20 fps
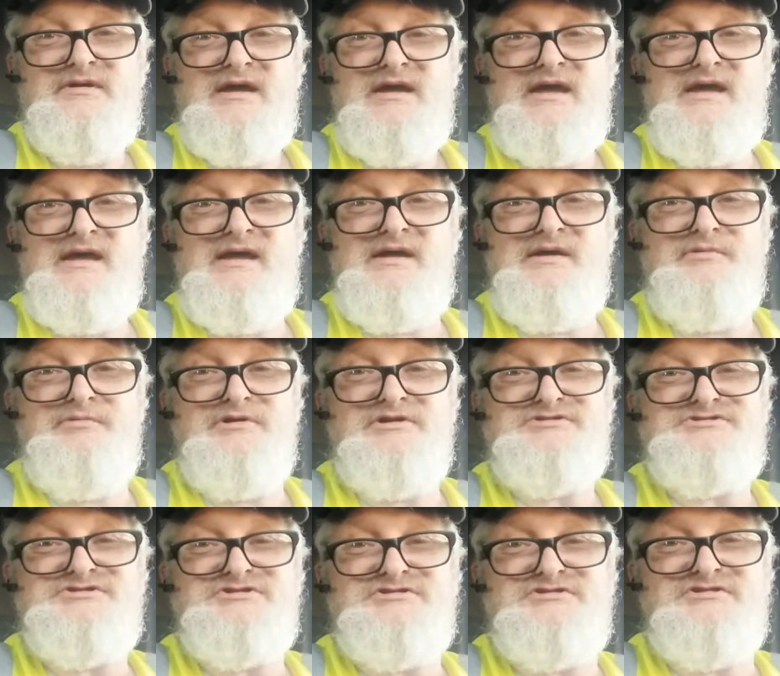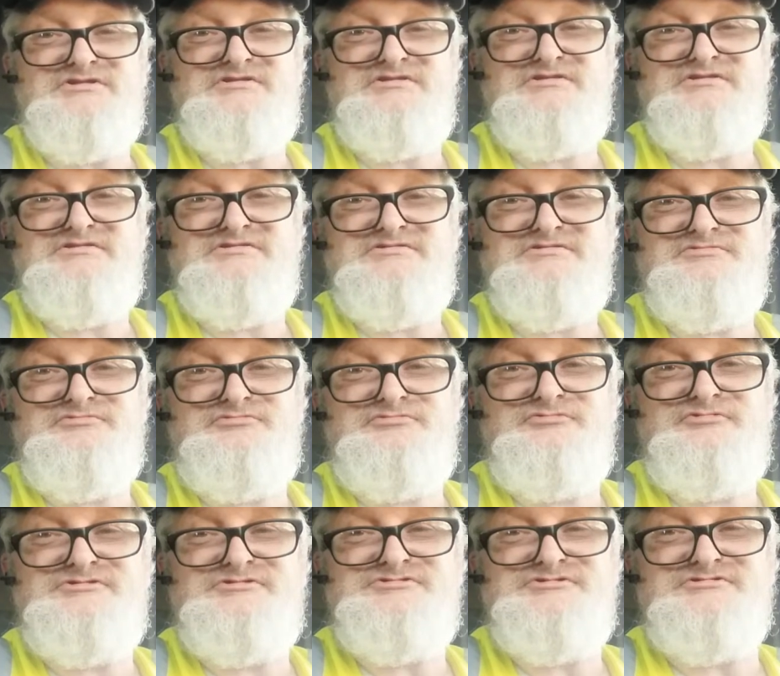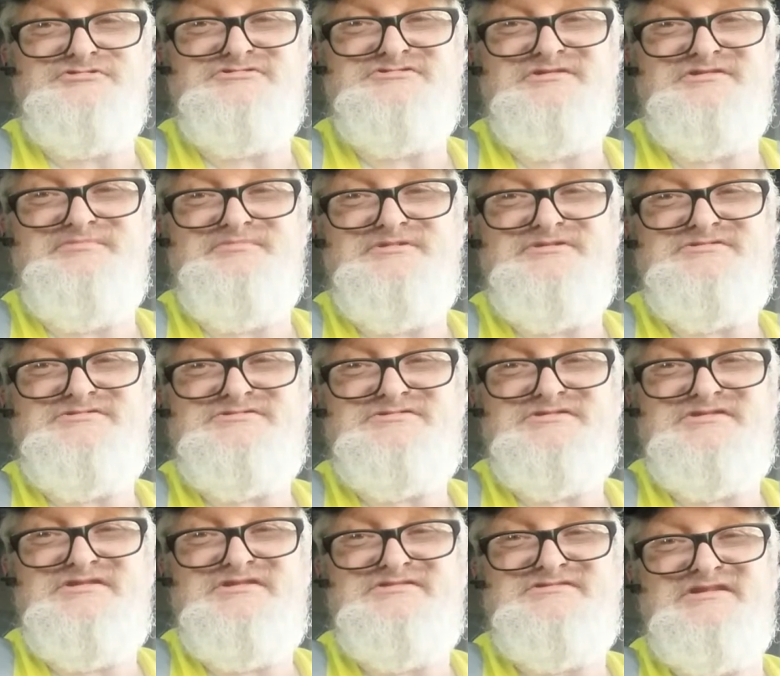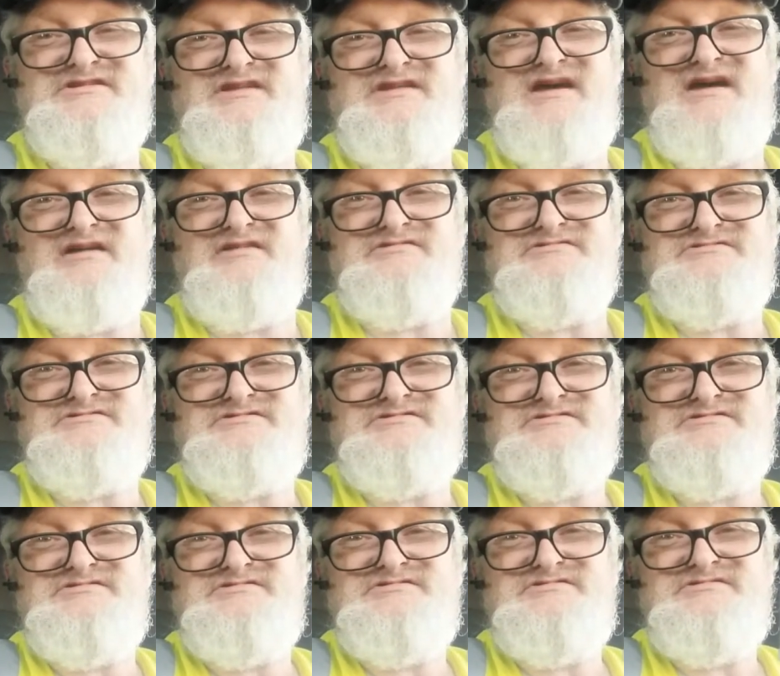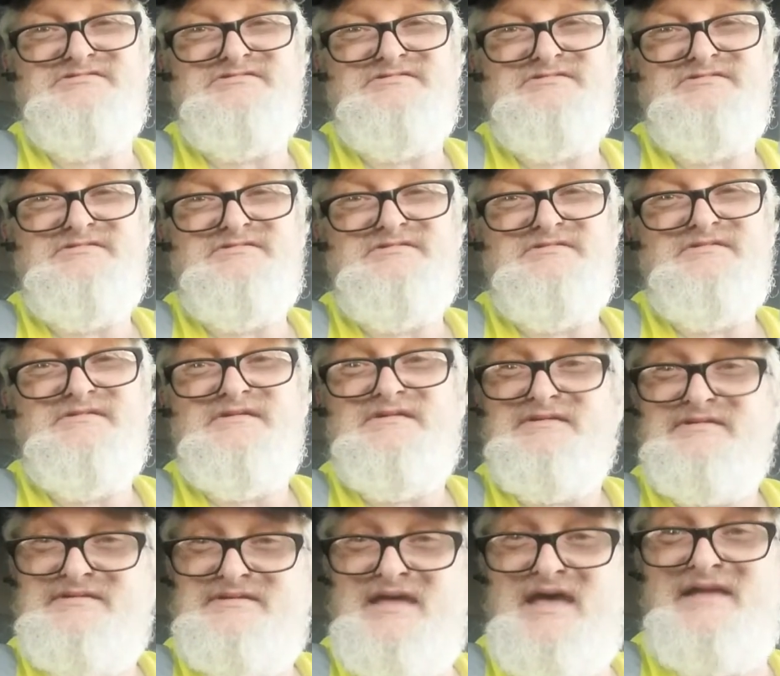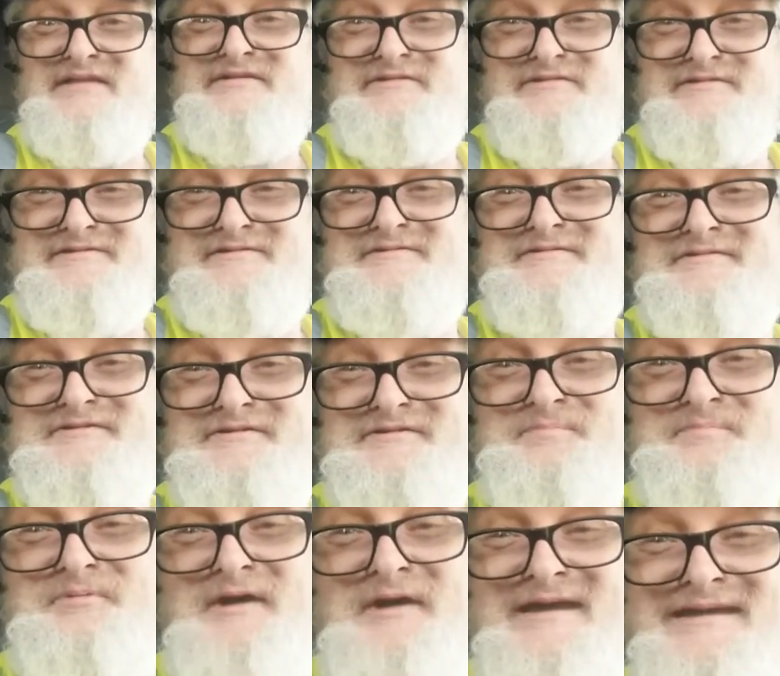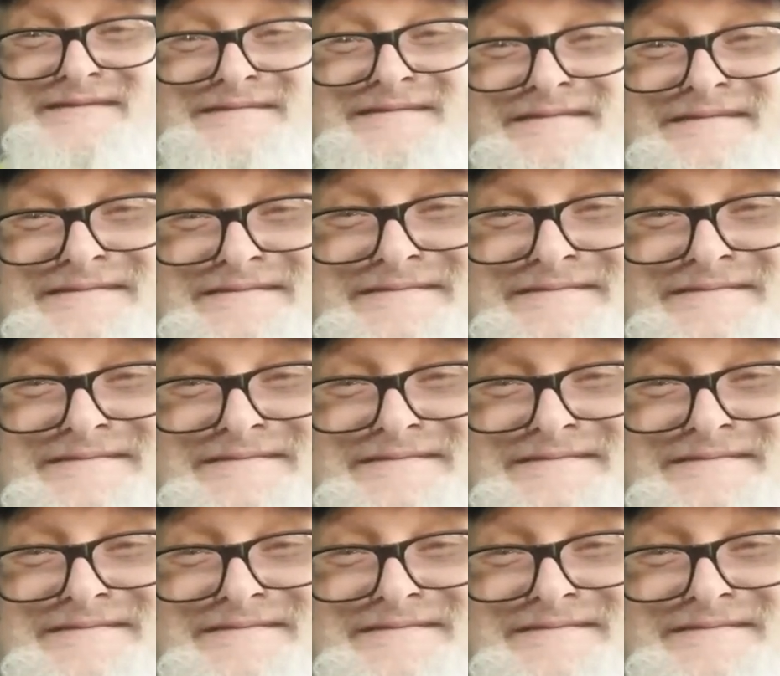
Hey, Richard Jimmy, he's in the house. That's surprising.